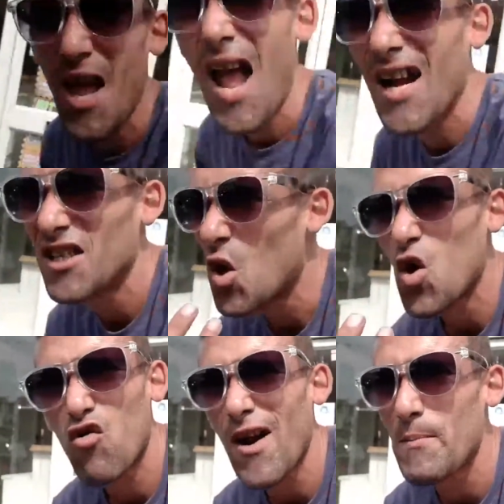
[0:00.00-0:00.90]
And it's
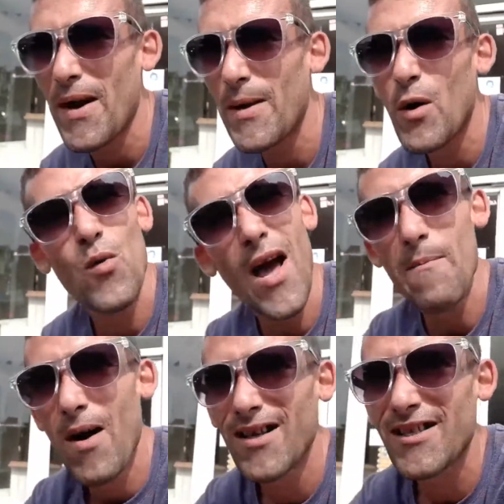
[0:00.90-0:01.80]
got great people like
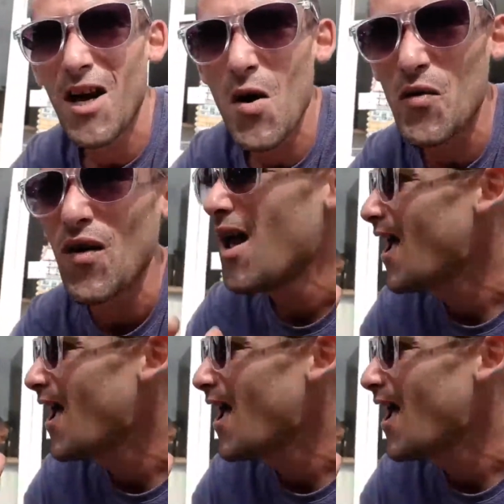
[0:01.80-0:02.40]
myself